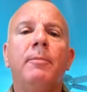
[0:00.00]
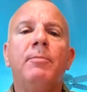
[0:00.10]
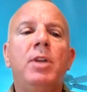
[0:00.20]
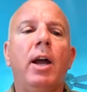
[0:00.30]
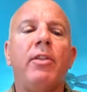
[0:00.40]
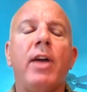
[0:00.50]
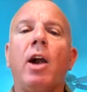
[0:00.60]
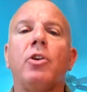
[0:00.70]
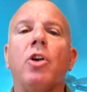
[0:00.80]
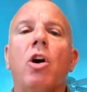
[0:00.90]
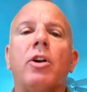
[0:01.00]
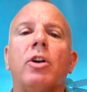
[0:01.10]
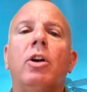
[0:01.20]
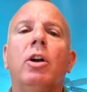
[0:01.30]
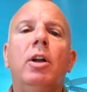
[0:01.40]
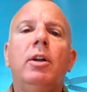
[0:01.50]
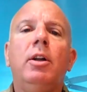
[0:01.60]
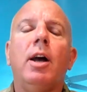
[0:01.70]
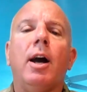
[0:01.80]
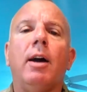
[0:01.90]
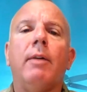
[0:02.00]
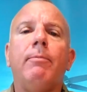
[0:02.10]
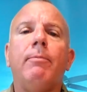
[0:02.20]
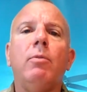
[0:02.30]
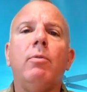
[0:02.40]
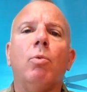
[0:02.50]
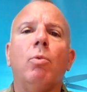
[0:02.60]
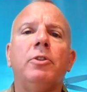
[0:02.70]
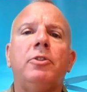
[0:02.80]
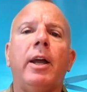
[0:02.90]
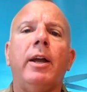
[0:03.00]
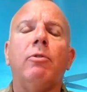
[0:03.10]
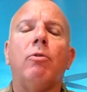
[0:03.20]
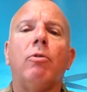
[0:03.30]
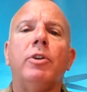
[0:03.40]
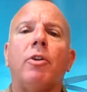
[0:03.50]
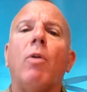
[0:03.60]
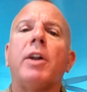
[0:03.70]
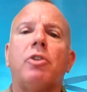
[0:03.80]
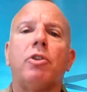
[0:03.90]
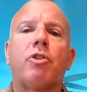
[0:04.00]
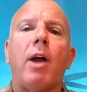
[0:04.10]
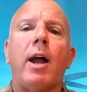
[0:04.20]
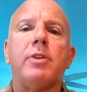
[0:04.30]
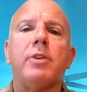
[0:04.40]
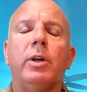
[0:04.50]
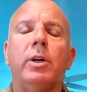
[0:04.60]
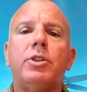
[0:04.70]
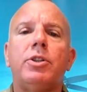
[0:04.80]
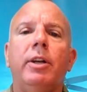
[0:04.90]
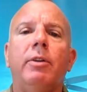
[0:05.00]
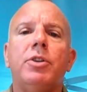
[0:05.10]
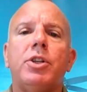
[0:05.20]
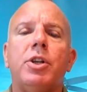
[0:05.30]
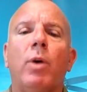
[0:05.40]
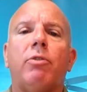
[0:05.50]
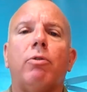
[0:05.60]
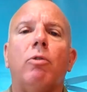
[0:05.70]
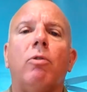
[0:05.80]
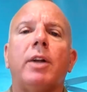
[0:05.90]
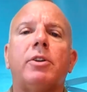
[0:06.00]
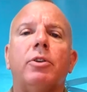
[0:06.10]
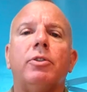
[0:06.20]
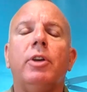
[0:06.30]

And then our daughter is a Rutgers graduate. She went through Rutgers,